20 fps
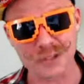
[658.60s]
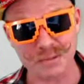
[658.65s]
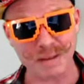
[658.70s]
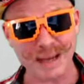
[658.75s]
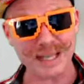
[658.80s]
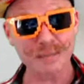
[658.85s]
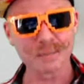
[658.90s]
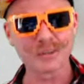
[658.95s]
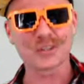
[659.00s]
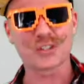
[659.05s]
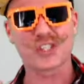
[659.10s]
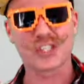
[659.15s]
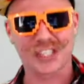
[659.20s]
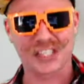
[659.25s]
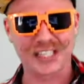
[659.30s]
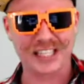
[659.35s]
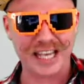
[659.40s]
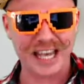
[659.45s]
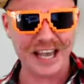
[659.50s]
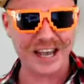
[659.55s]
Make them look
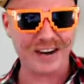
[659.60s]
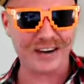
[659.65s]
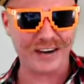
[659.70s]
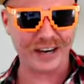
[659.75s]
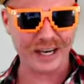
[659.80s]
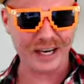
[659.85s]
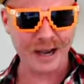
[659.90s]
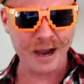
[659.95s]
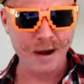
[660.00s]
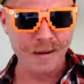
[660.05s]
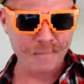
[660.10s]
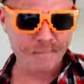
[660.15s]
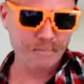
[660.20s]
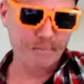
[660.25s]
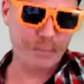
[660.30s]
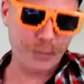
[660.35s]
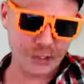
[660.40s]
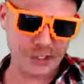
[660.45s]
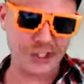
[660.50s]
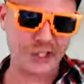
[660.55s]
scary.
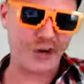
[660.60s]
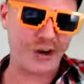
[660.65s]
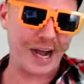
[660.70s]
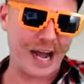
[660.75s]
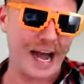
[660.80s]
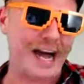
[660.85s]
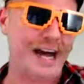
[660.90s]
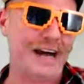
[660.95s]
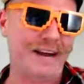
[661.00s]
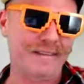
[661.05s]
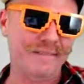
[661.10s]
Push your art.